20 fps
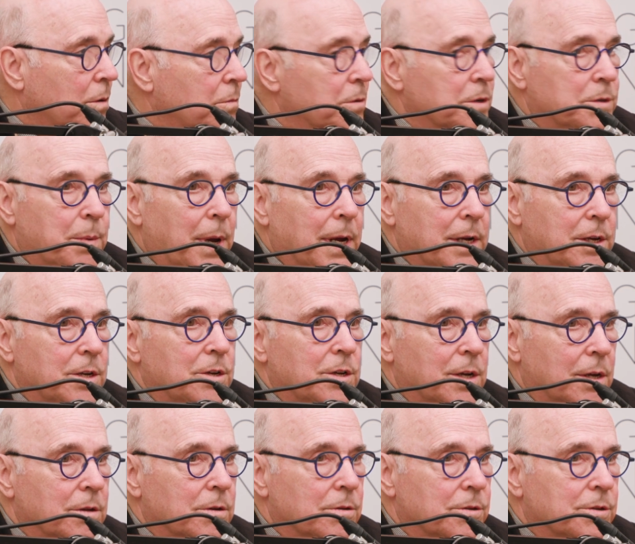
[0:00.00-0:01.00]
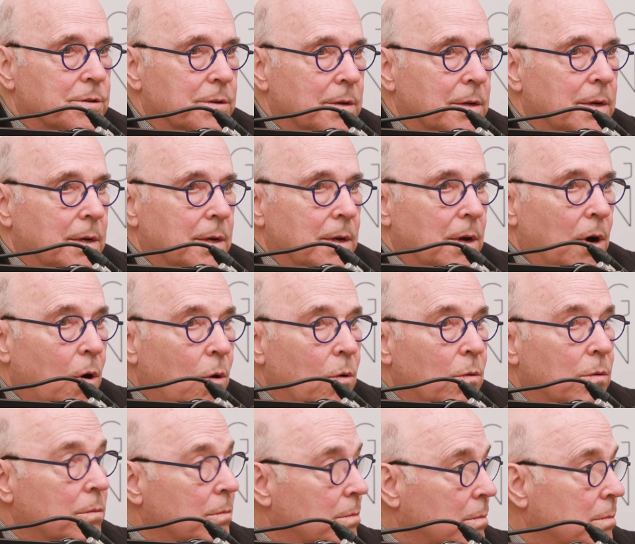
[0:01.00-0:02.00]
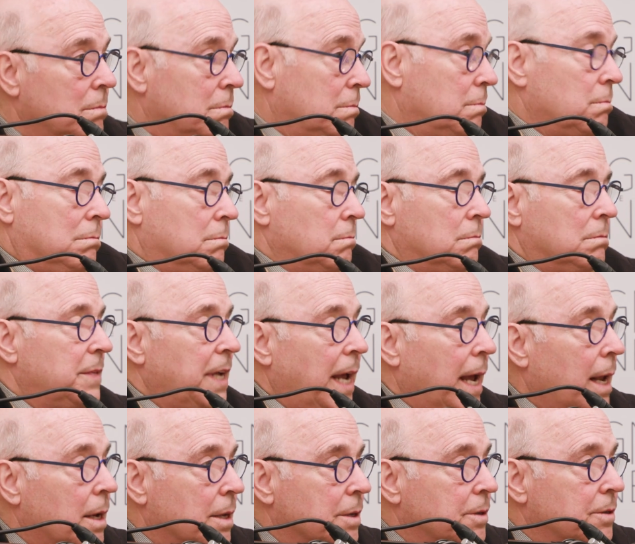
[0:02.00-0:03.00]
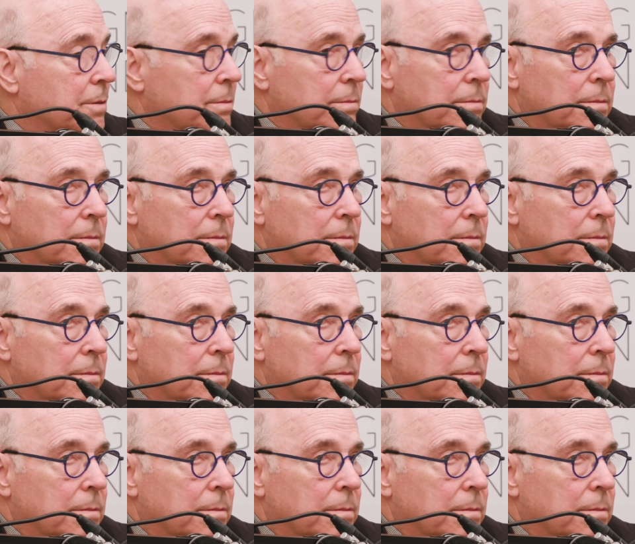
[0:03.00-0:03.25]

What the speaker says: and respect each other's own talents